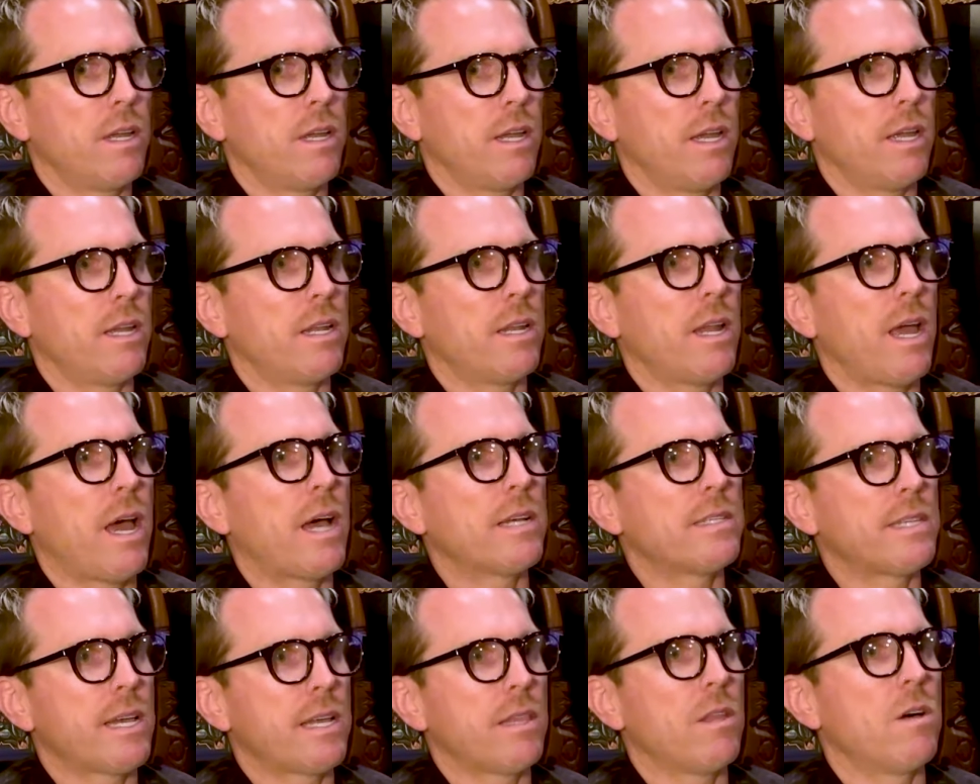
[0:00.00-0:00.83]
it
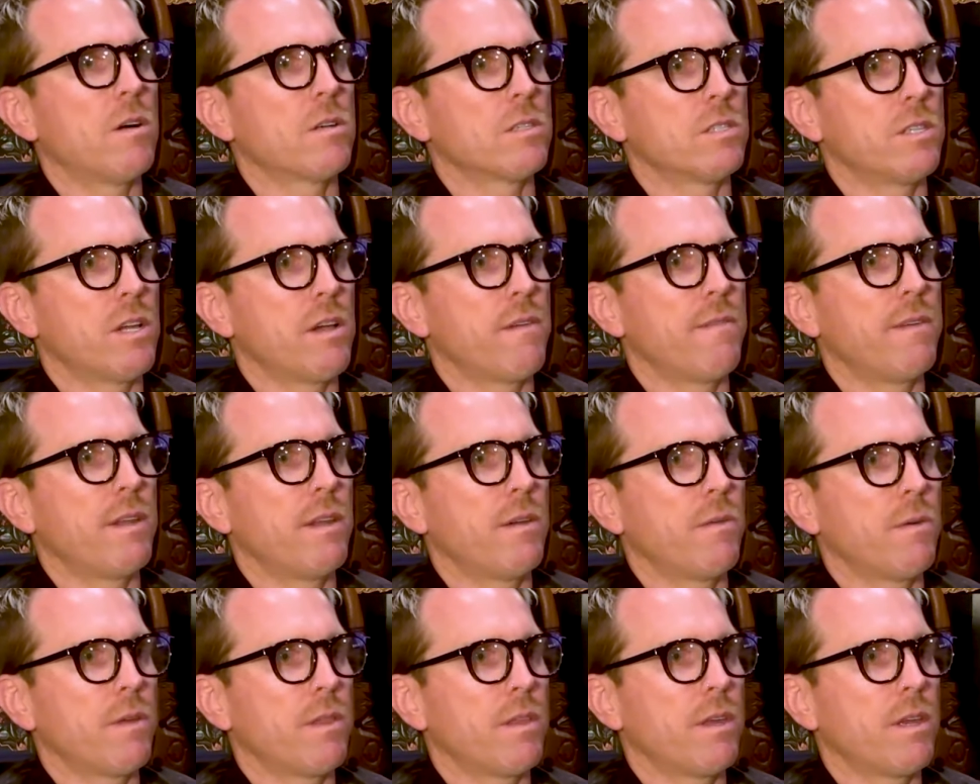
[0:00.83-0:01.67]
has that
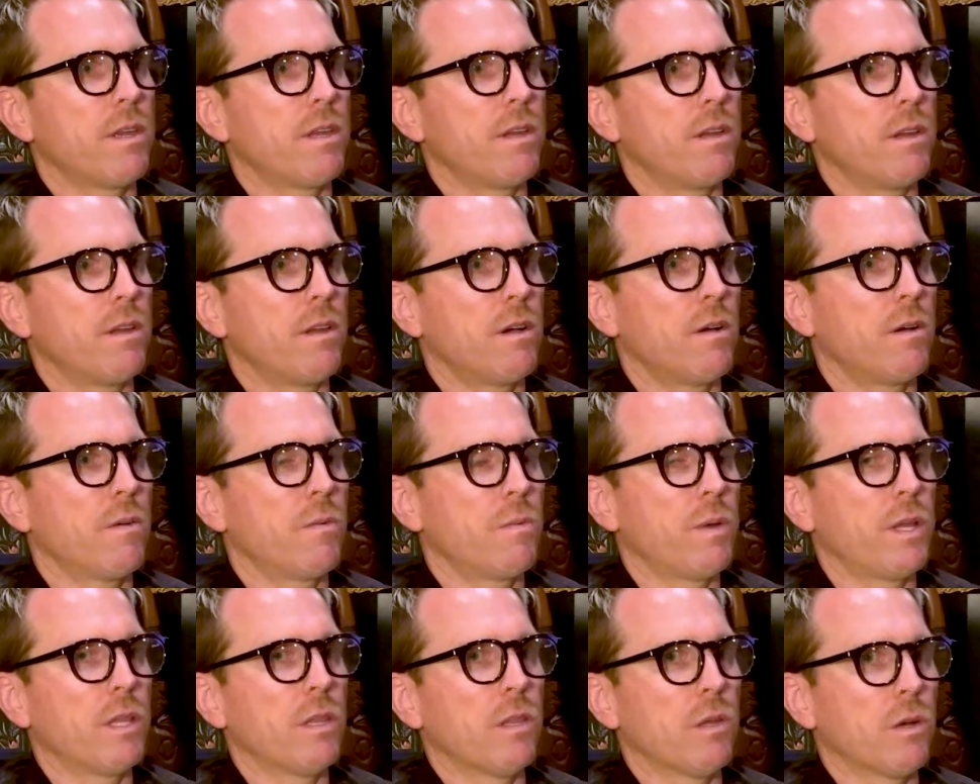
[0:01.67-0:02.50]
longevity with it, you know, and
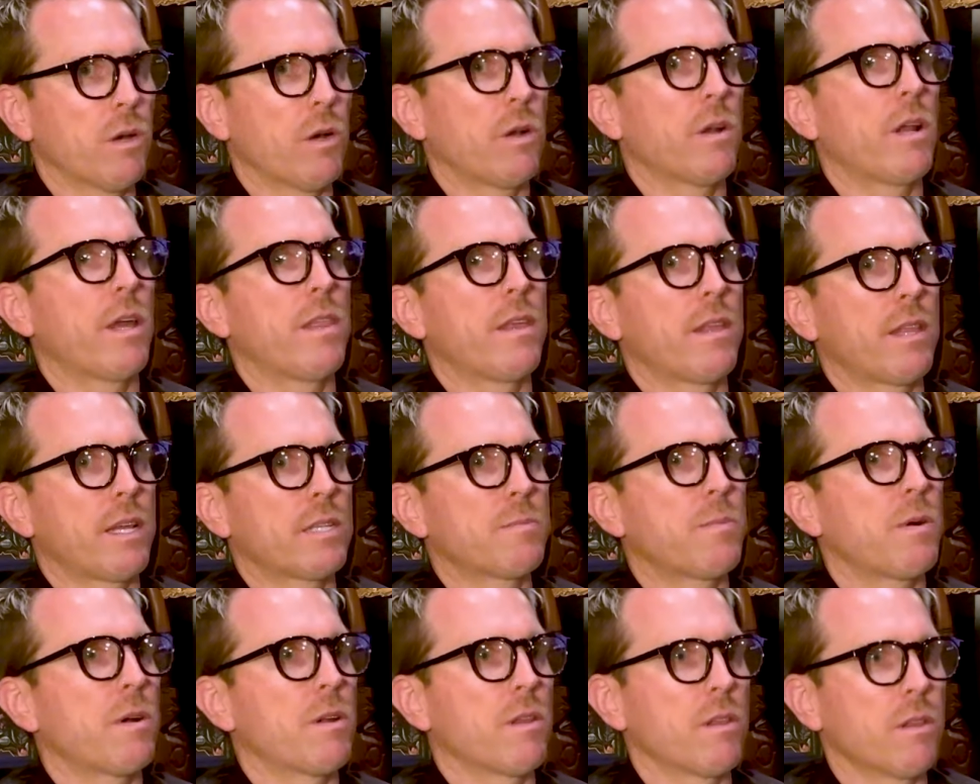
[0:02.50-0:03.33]
we learn, I think that's
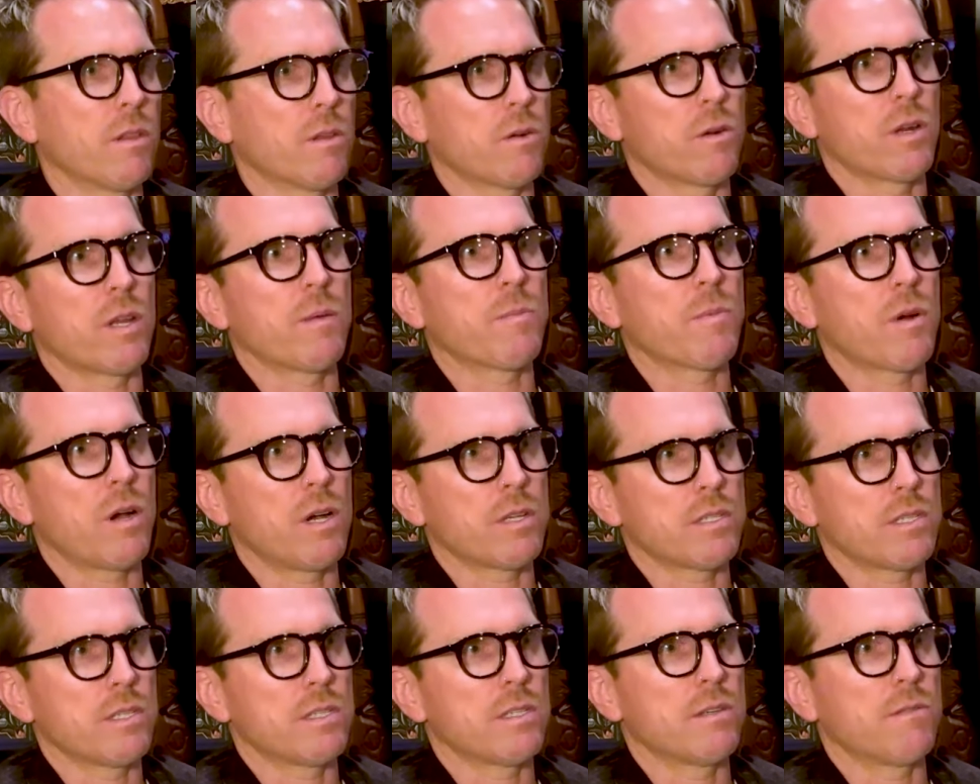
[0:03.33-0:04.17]
part of the learning
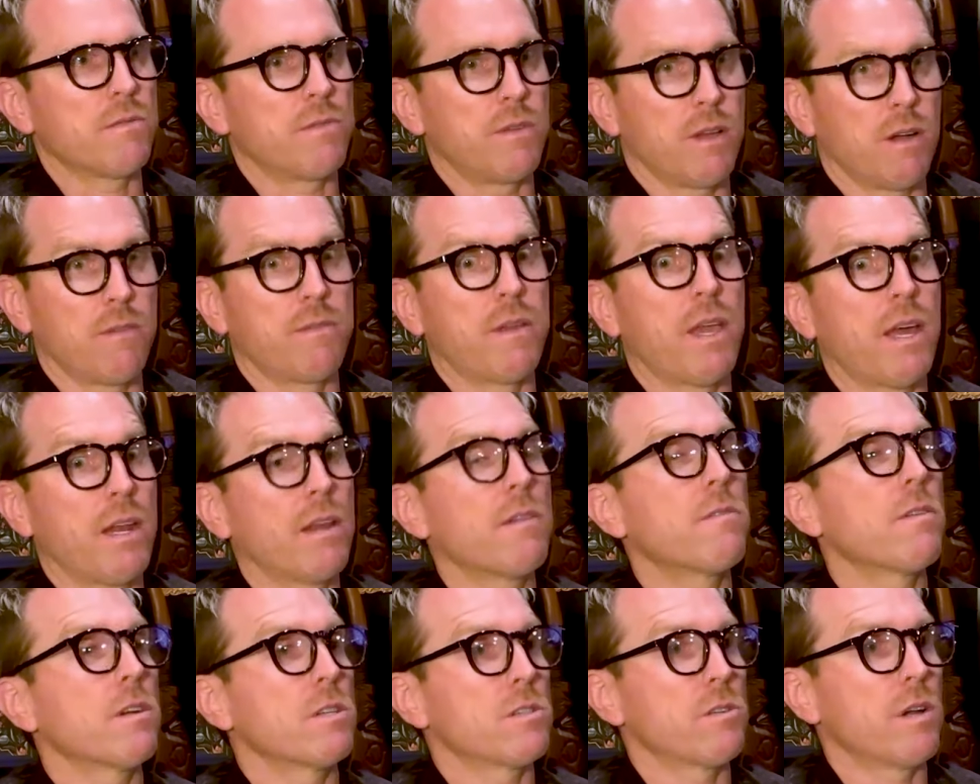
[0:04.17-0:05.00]
process of, of getting
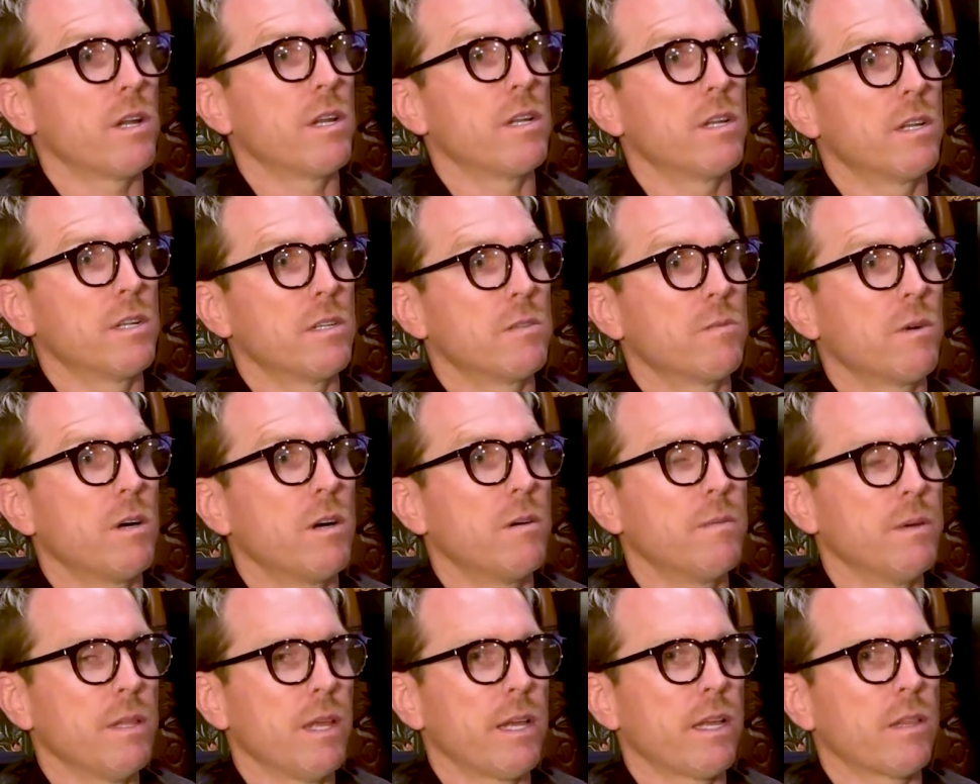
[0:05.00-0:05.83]
frustrated as well,
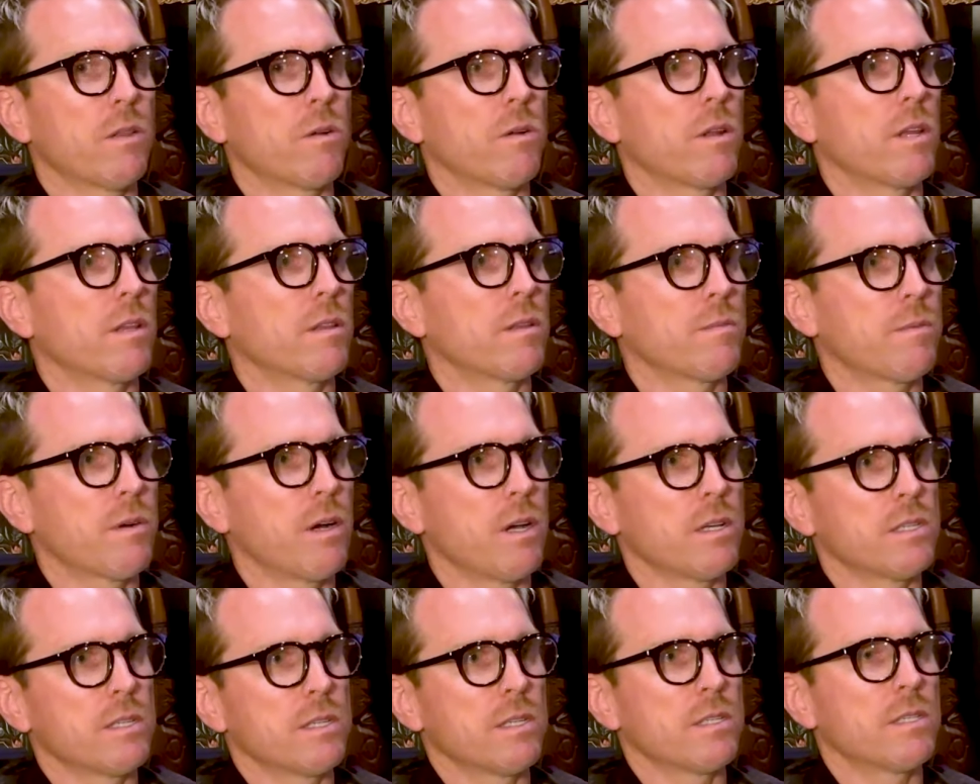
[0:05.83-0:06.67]
but like learning the
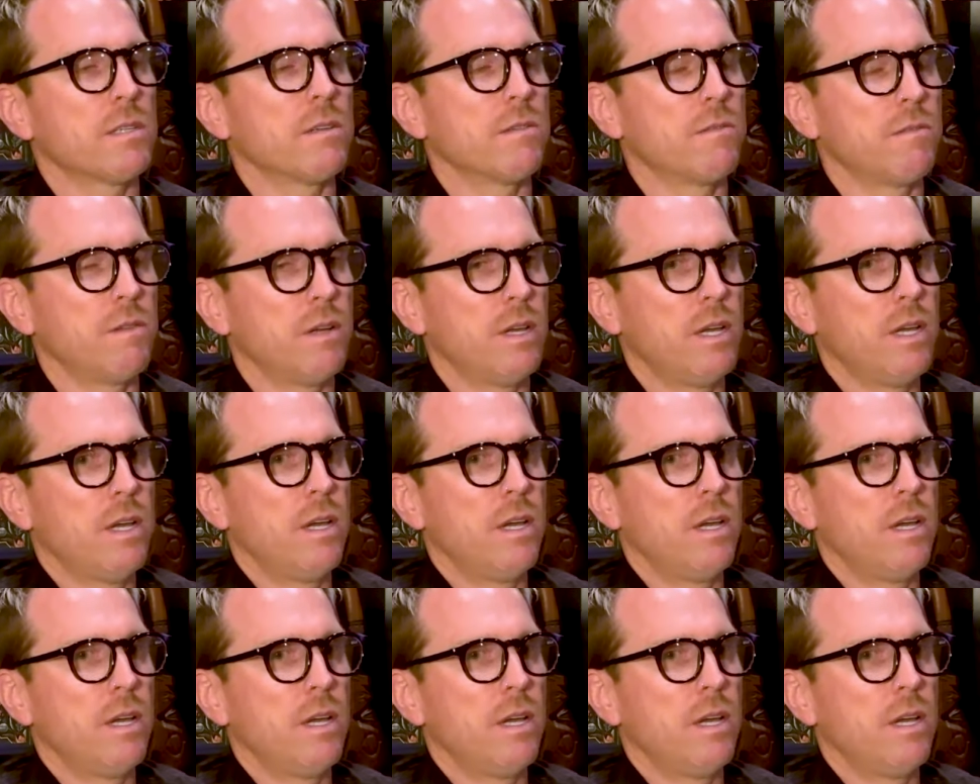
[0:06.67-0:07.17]
process of,